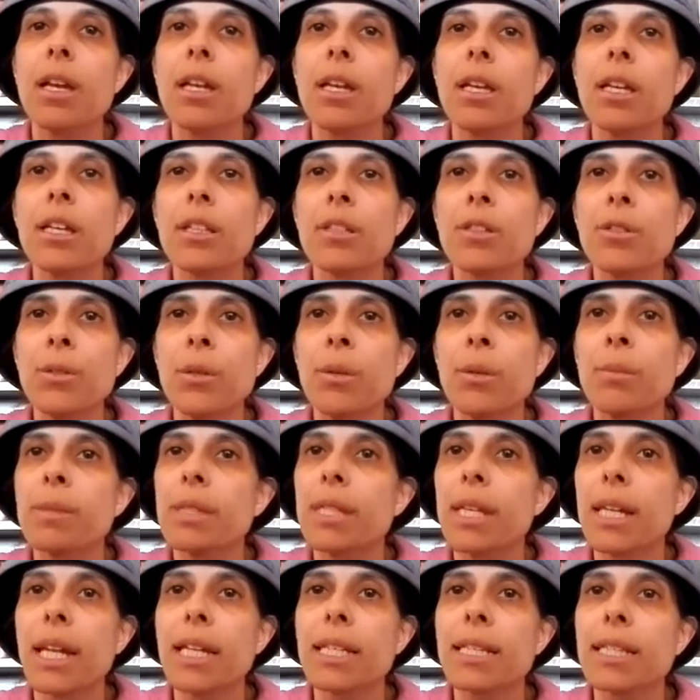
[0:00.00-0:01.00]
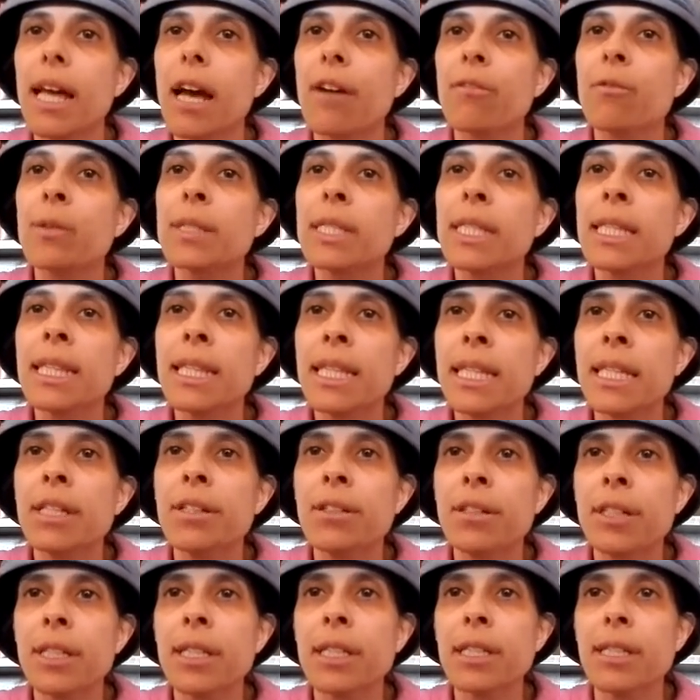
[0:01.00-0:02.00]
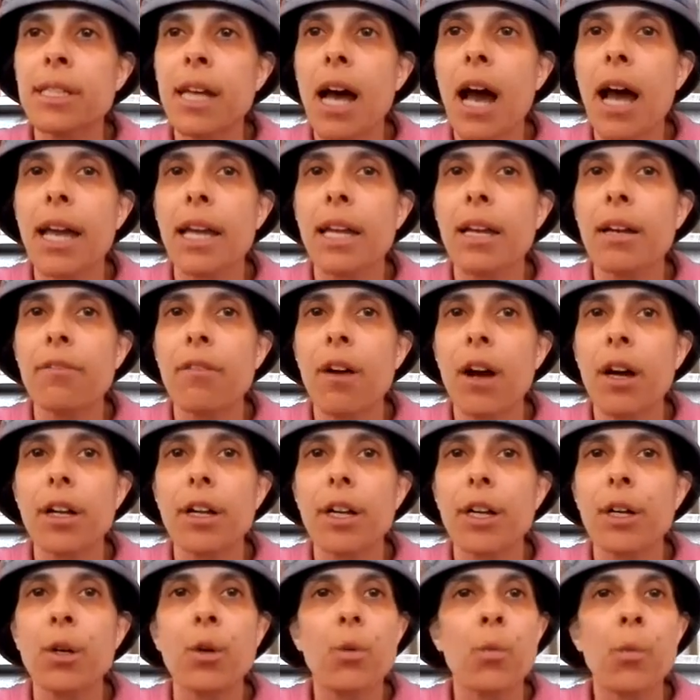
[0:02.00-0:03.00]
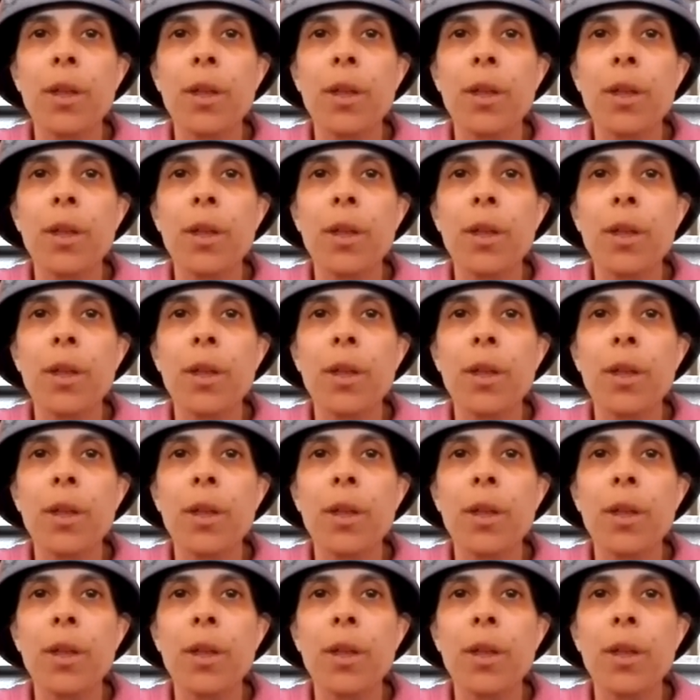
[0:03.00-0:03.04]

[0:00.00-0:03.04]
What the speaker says: He assumes that Esav was literally dying of hunger